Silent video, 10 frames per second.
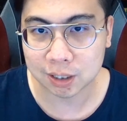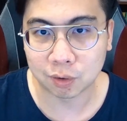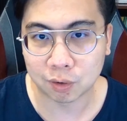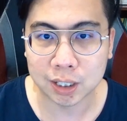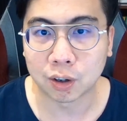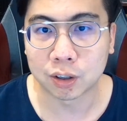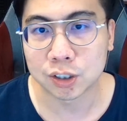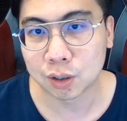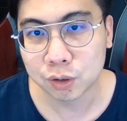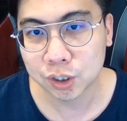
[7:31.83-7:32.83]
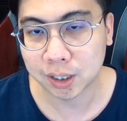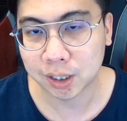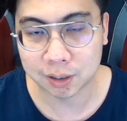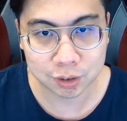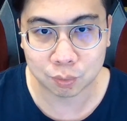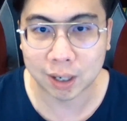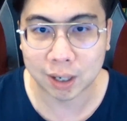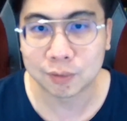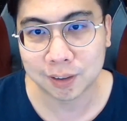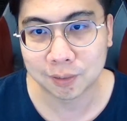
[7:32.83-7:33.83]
they already got the solution and you just run with it,